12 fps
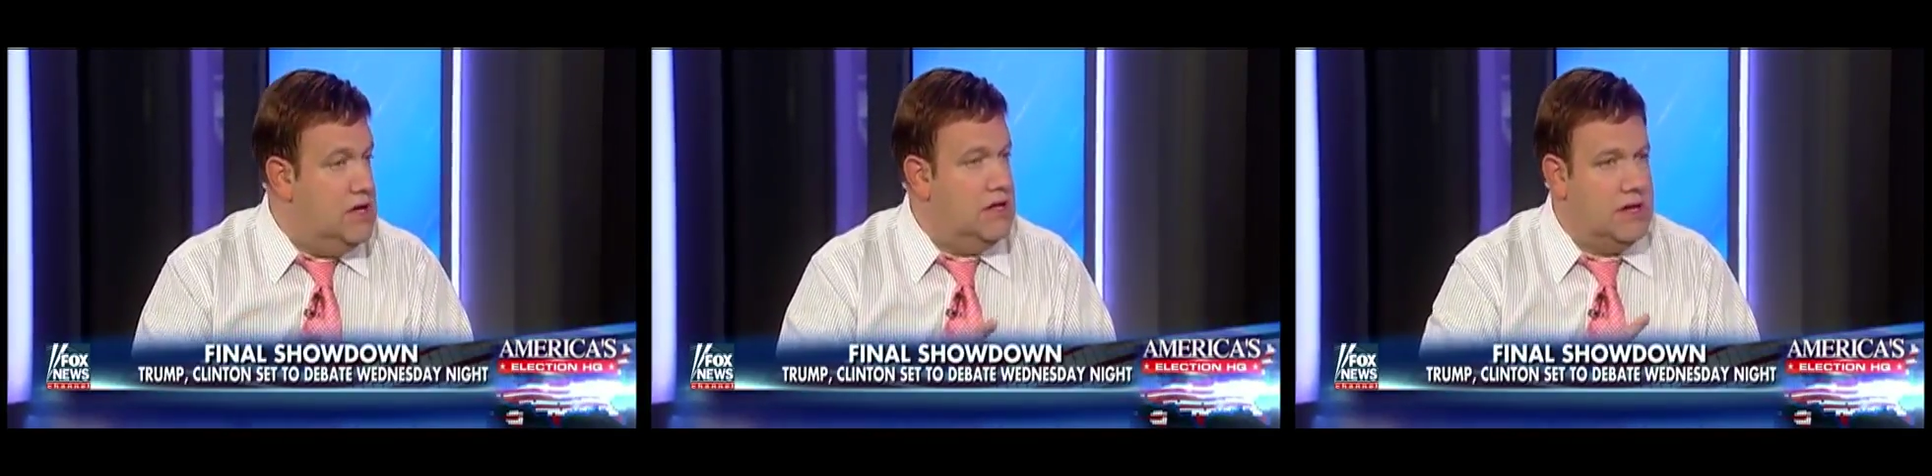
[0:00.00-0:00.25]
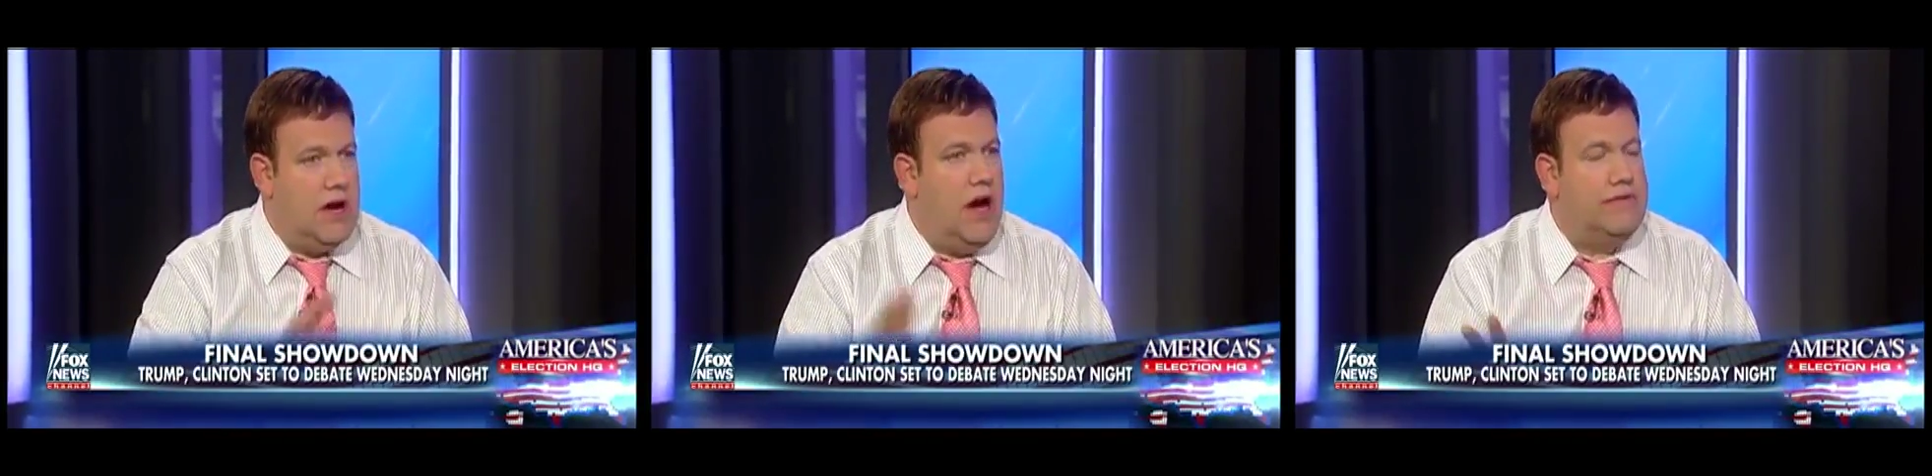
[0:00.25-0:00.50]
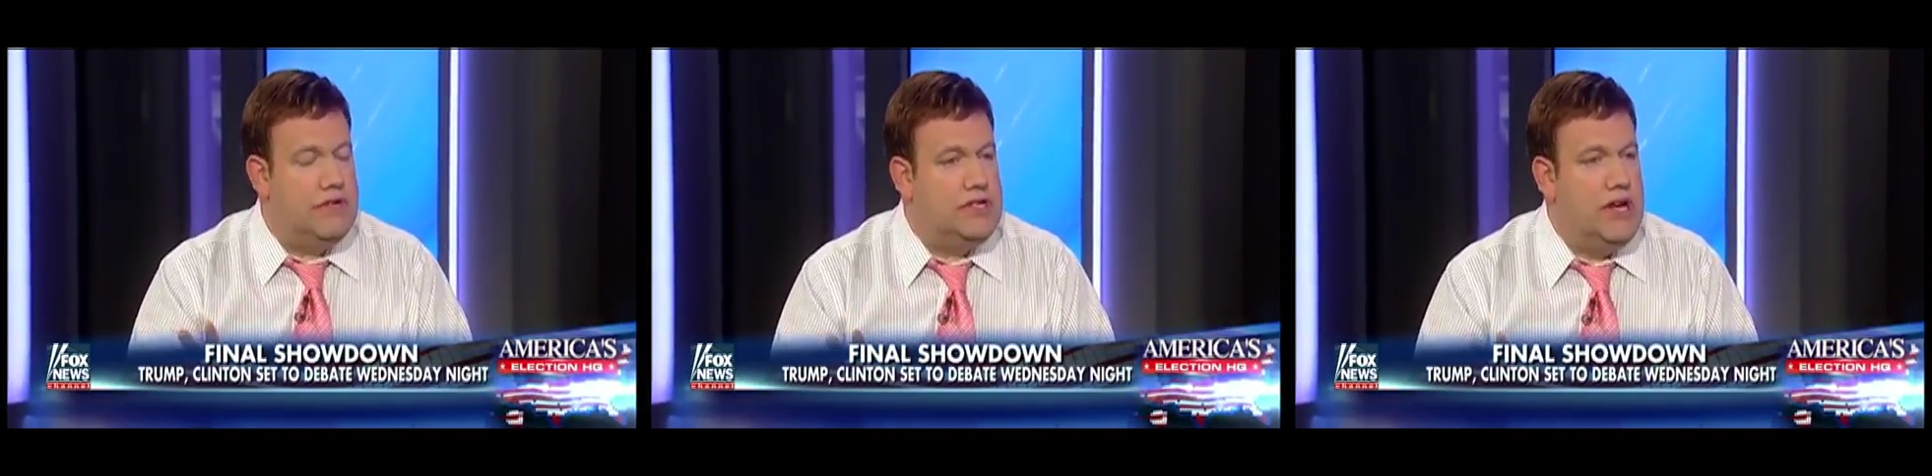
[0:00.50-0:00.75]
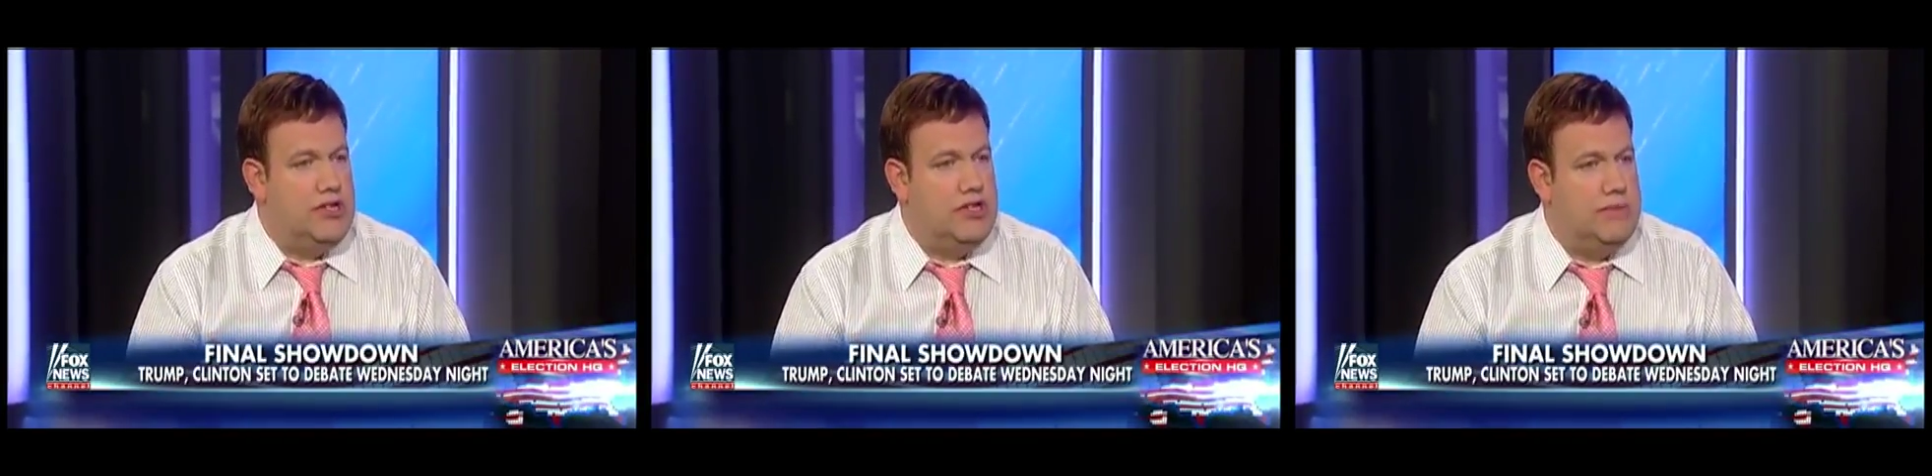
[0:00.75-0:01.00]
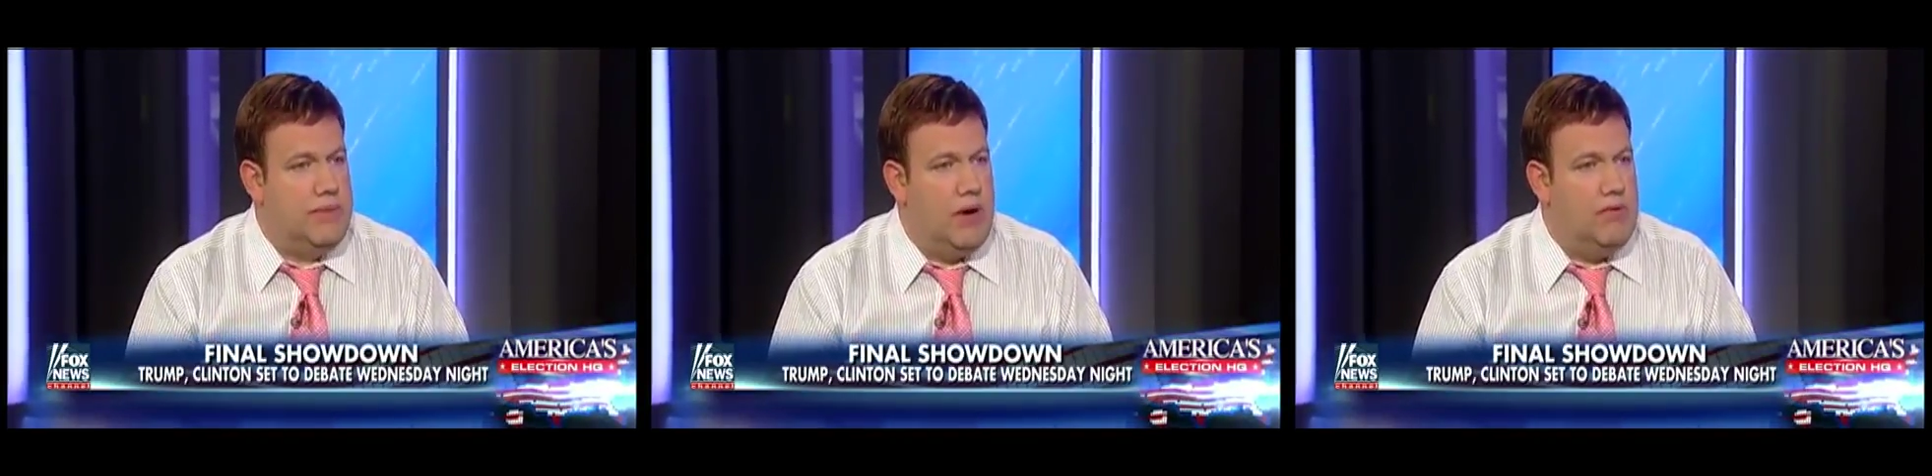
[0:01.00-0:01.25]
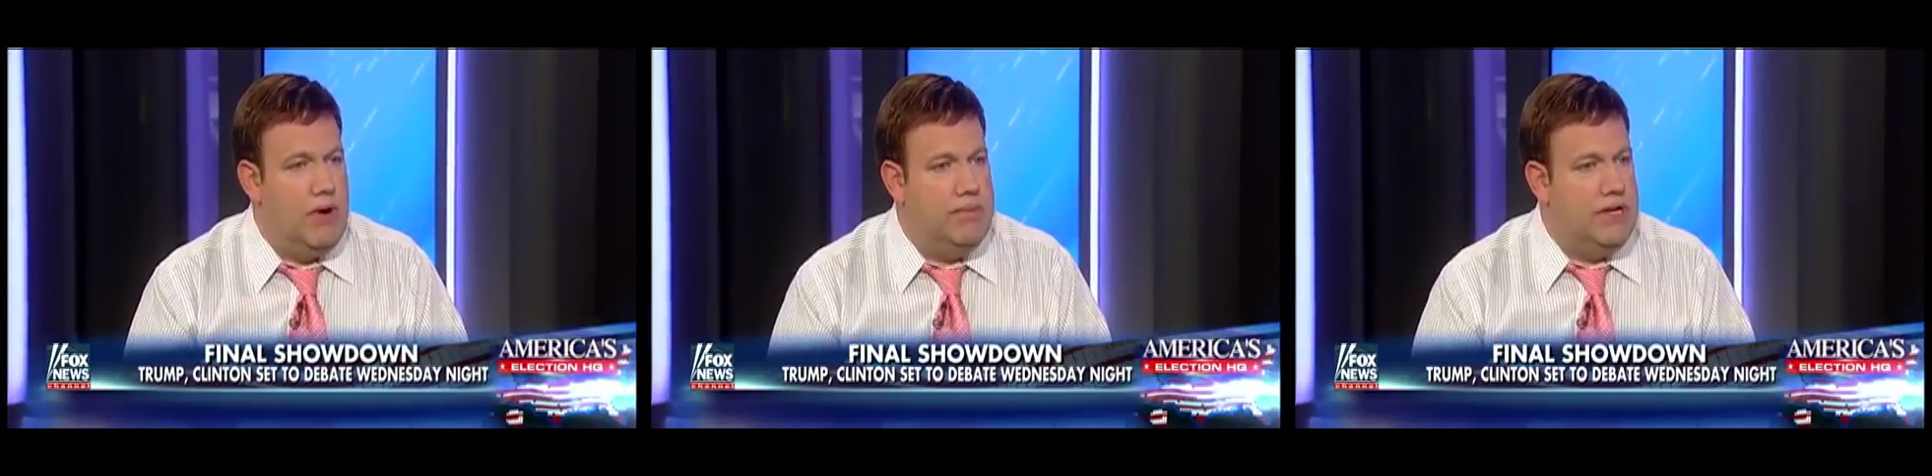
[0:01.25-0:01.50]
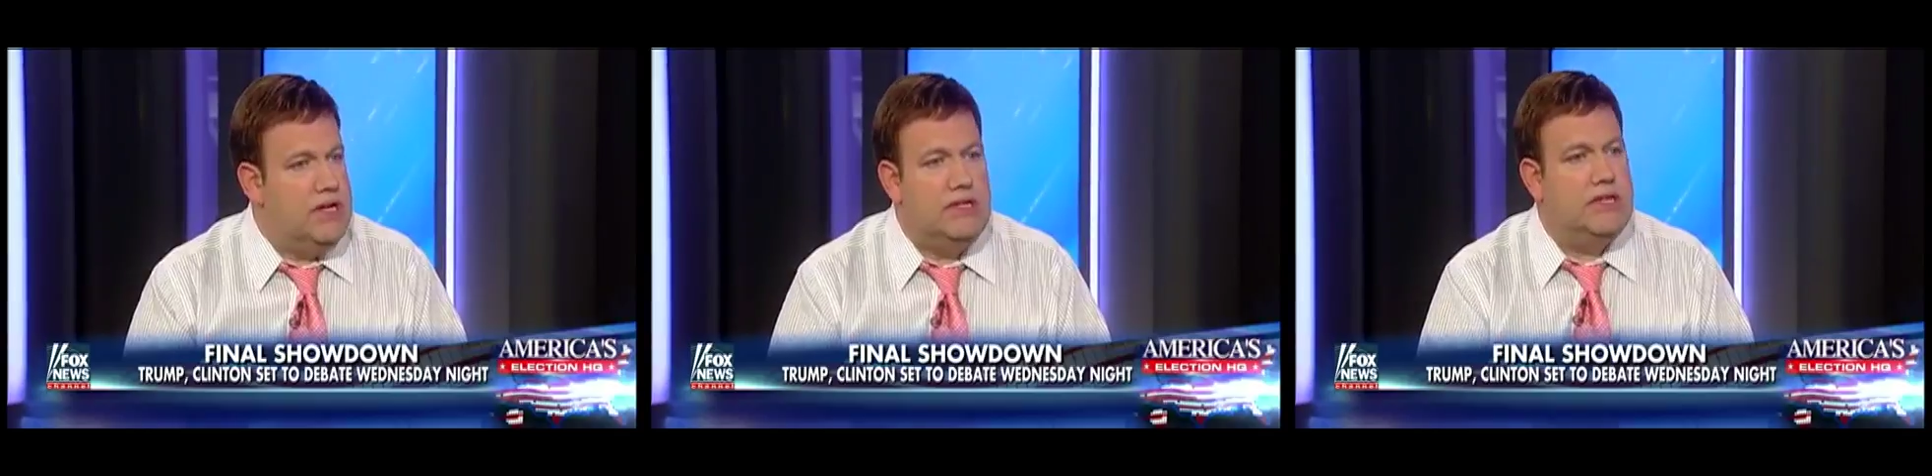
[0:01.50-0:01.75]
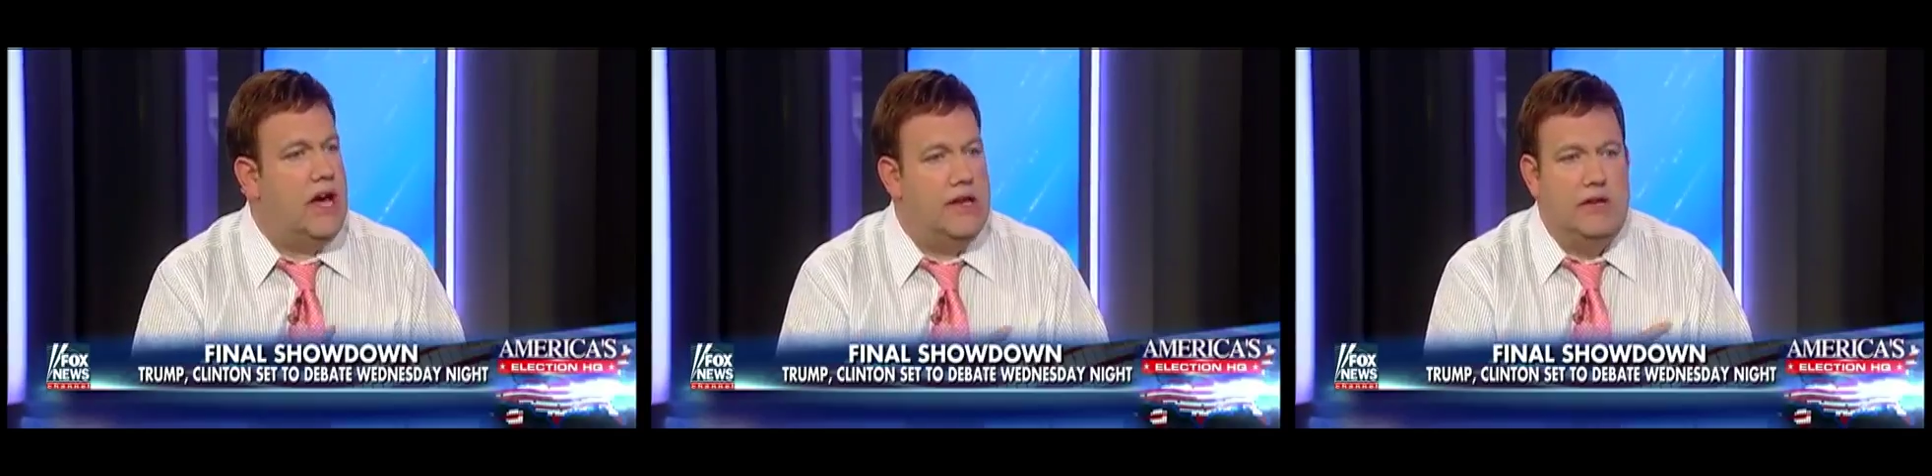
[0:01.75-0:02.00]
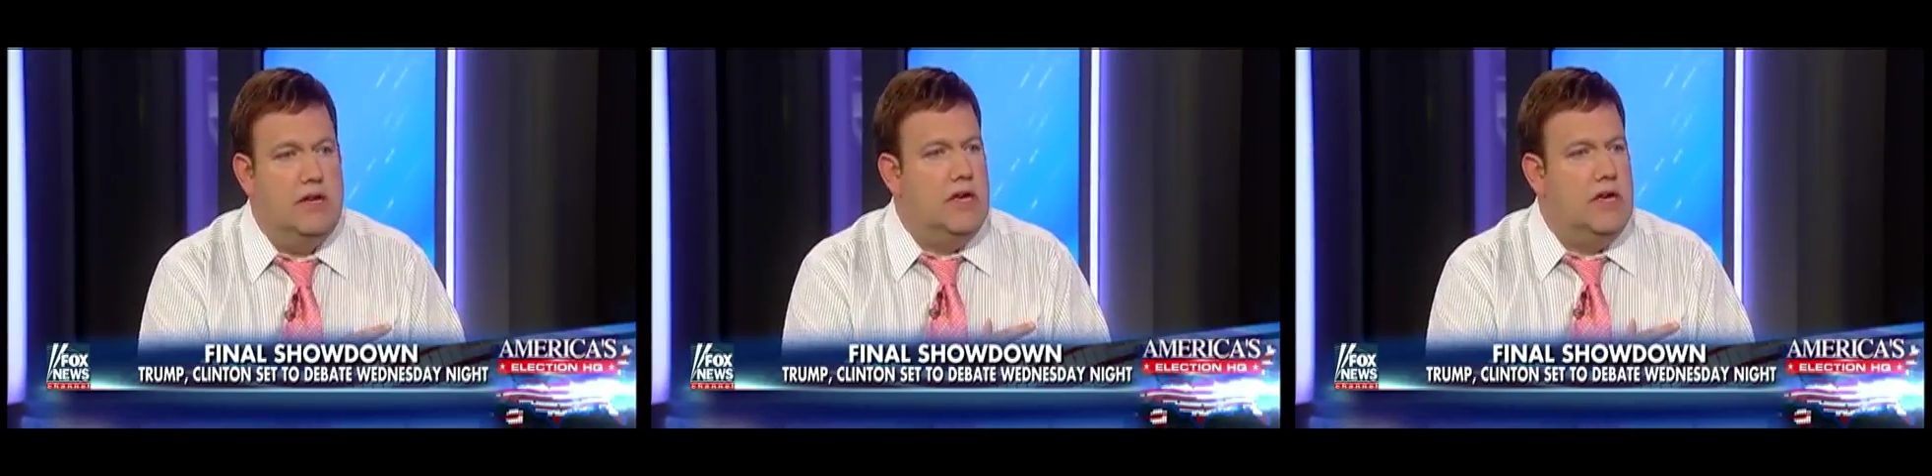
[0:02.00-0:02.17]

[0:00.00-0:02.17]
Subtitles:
the conversation about women. He's not.